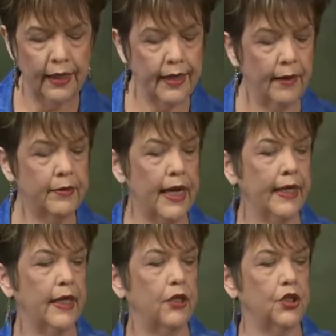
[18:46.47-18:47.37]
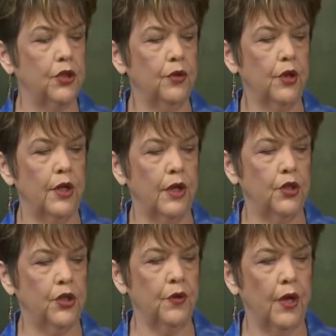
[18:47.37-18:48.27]
Now I'm taking two
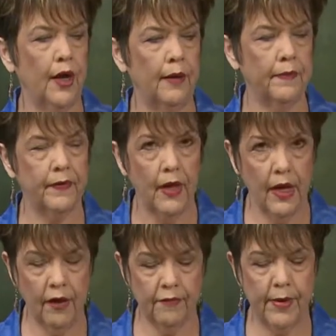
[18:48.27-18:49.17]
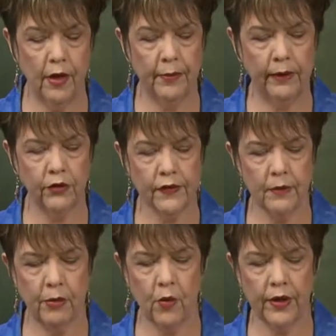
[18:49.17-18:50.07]
cups of milk, but I'm just
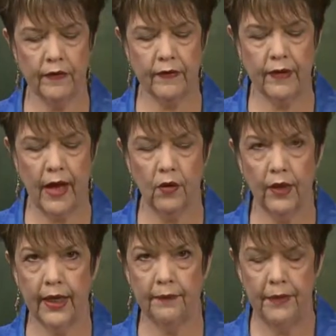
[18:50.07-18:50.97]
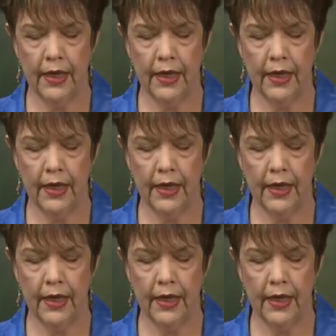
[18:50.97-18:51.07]
going to pour it in slowly